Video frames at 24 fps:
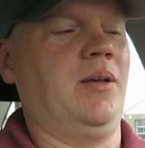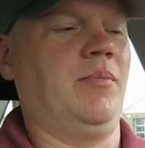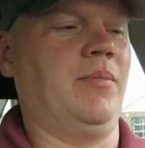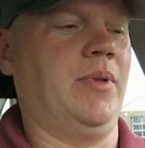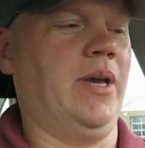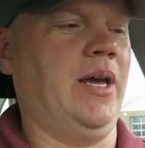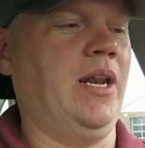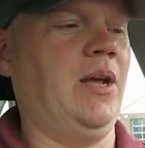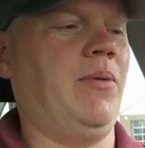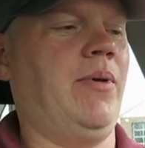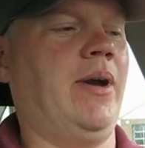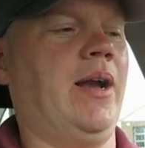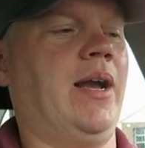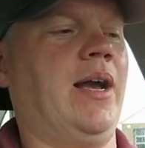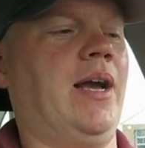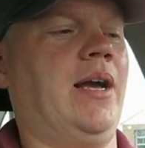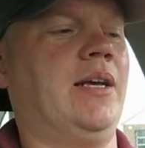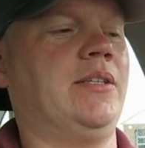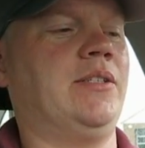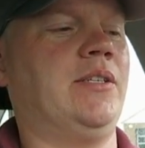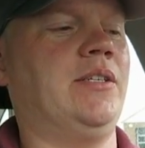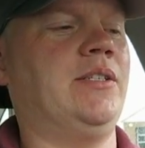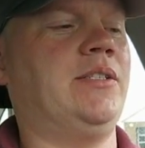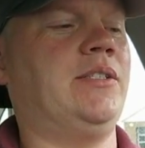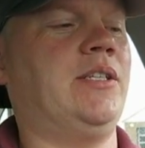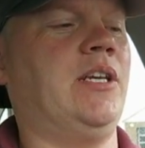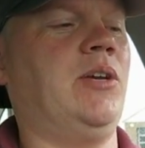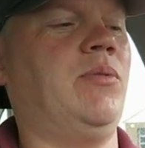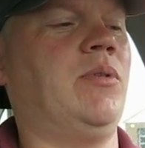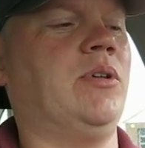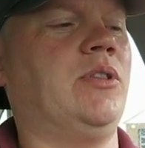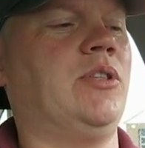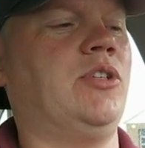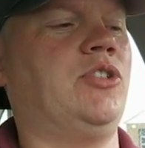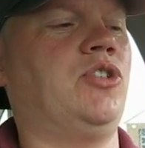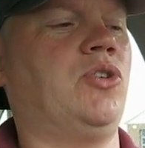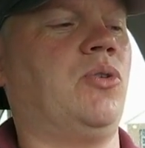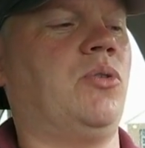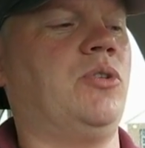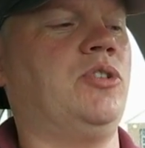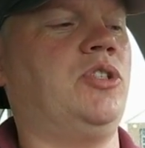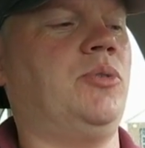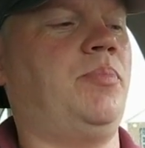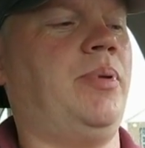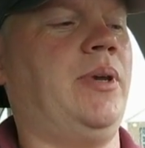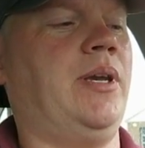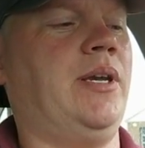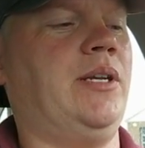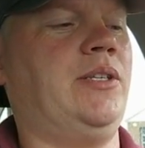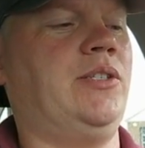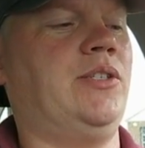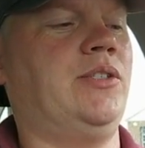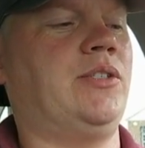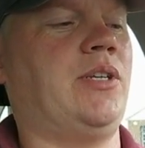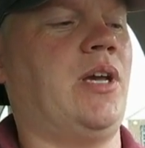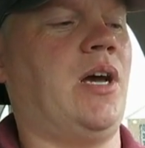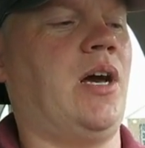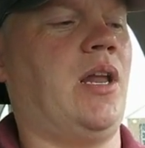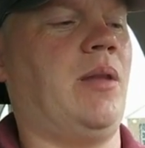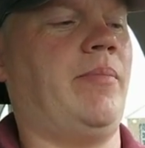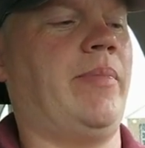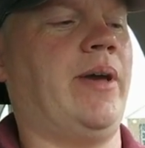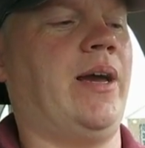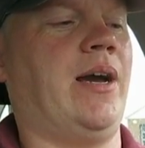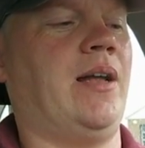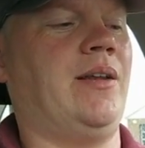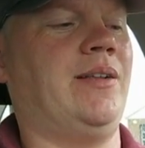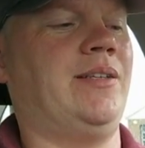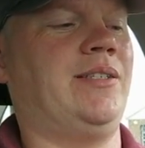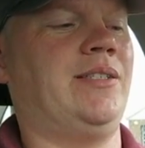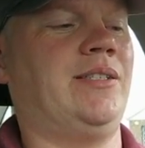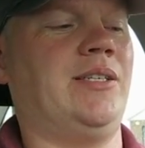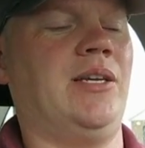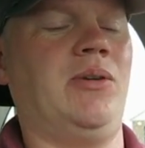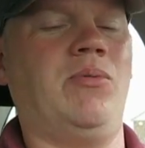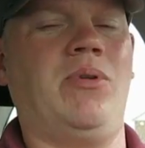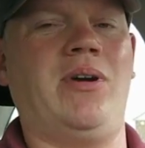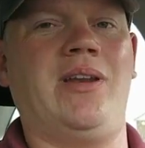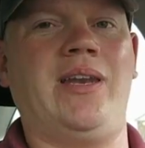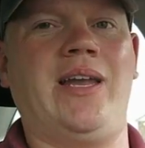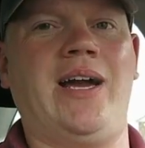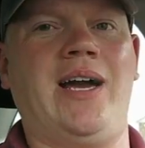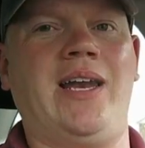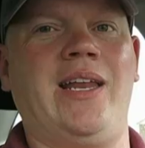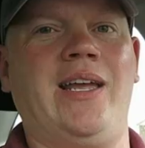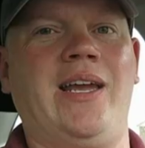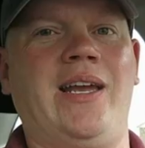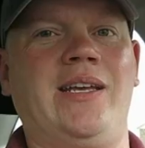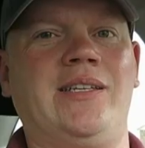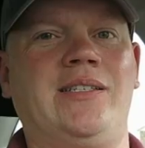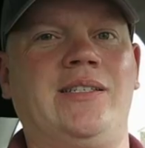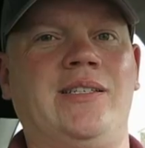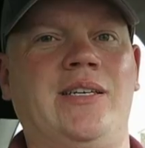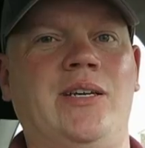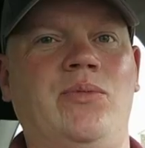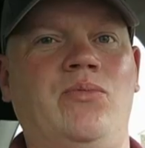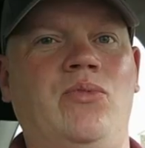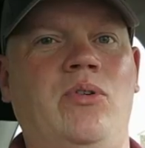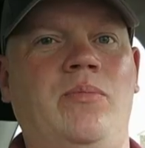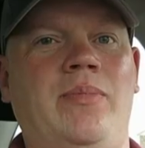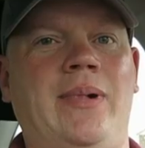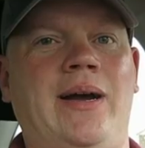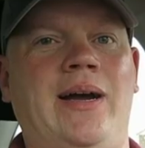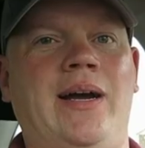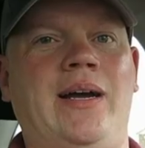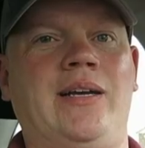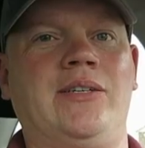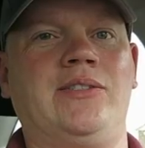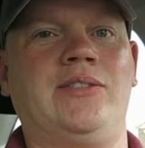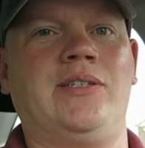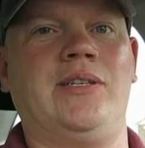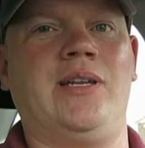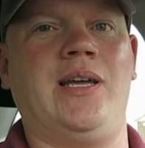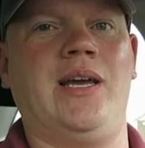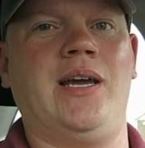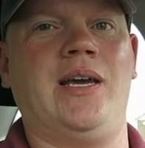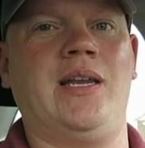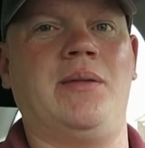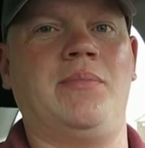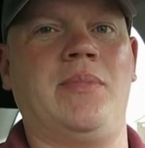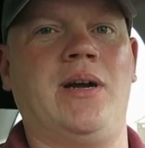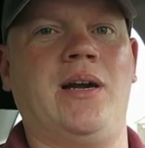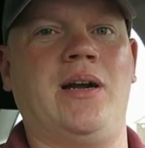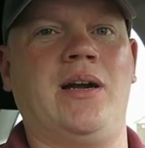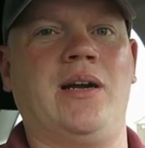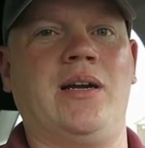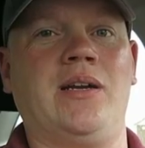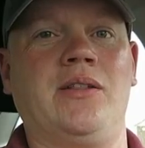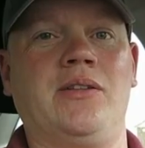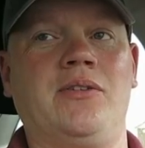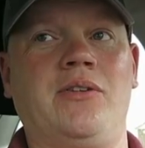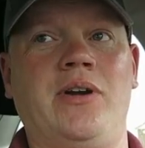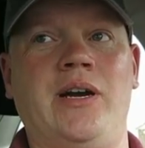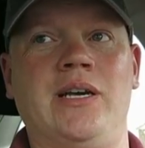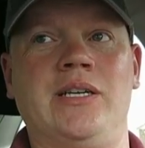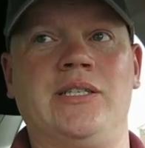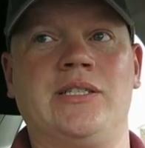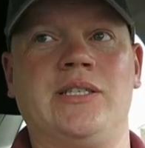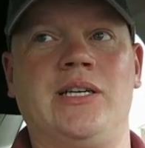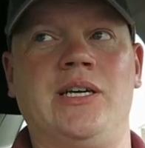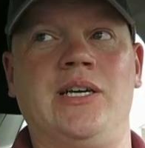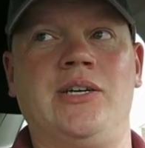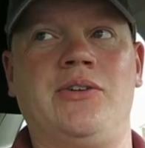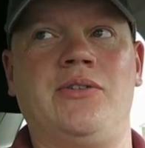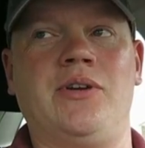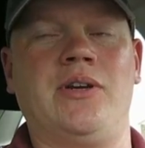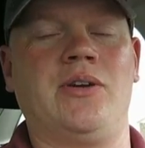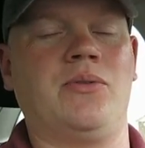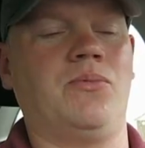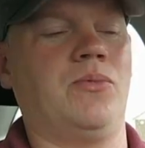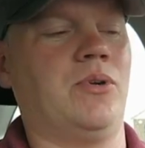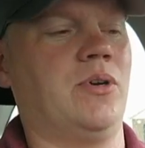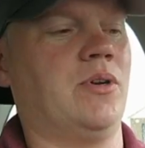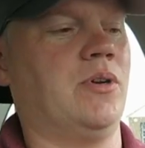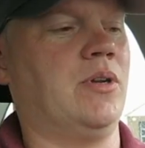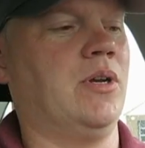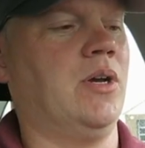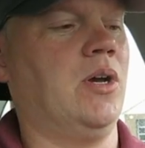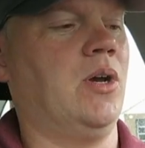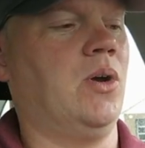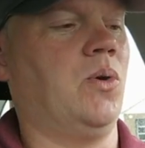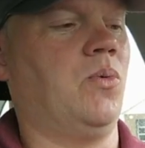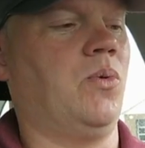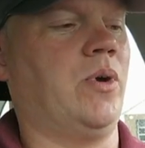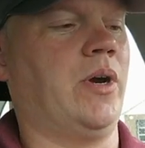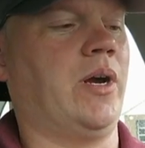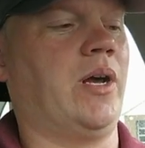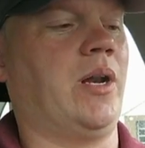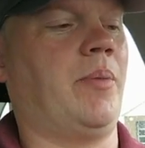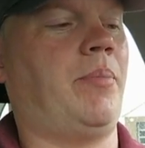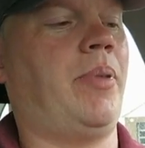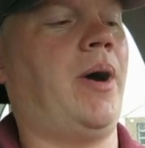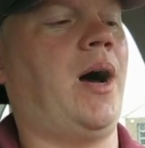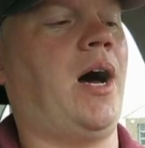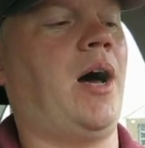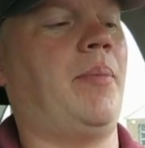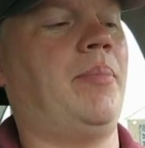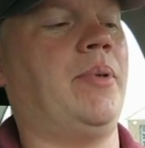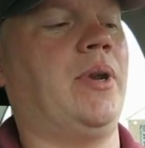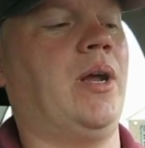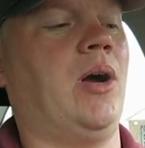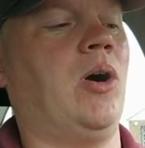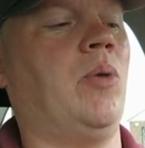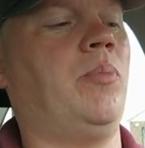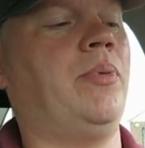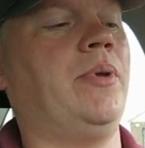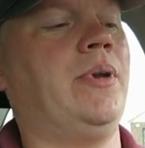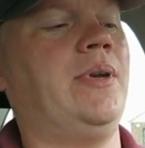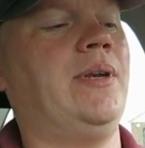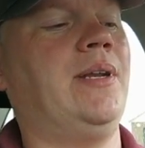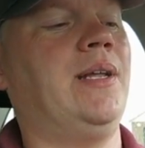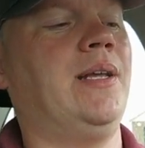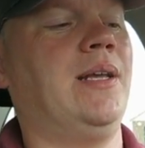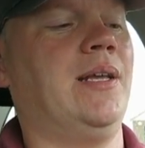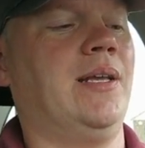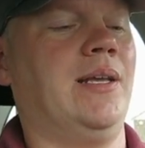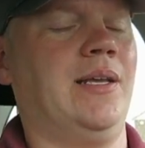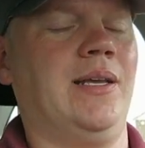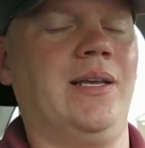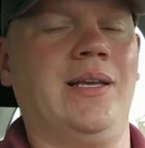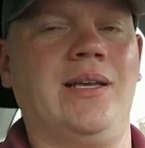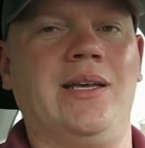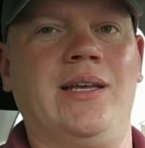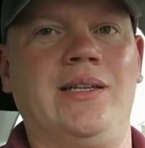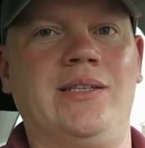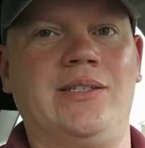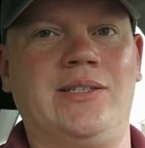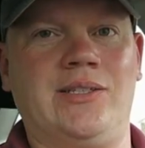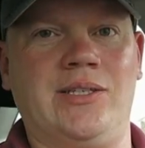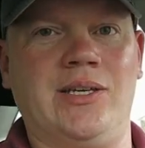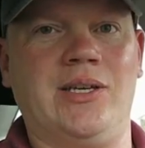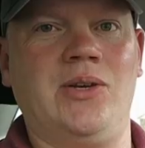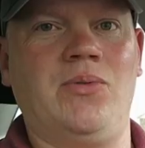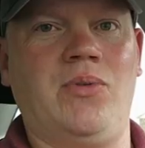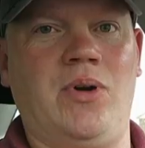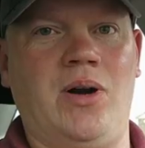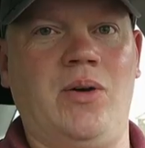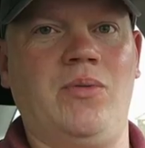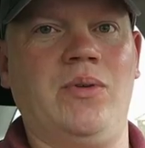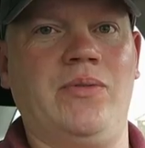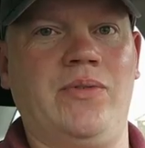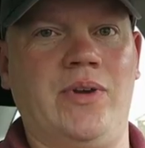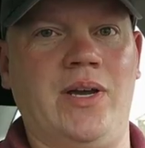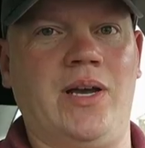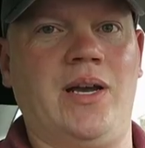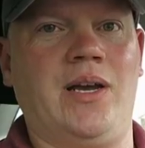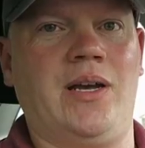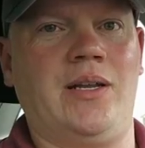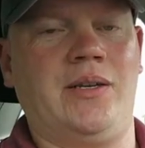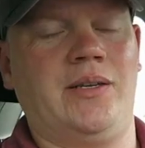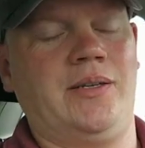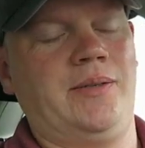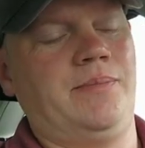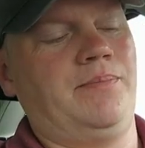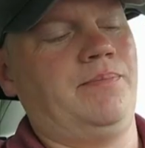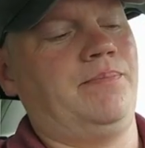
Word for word: But anyway, guys, let's see what the Georgia Peach is all about. Let's see what ninety-eight cent will buy us today in America, the greatest country in the world. We're gonna pop it open and see what we've got.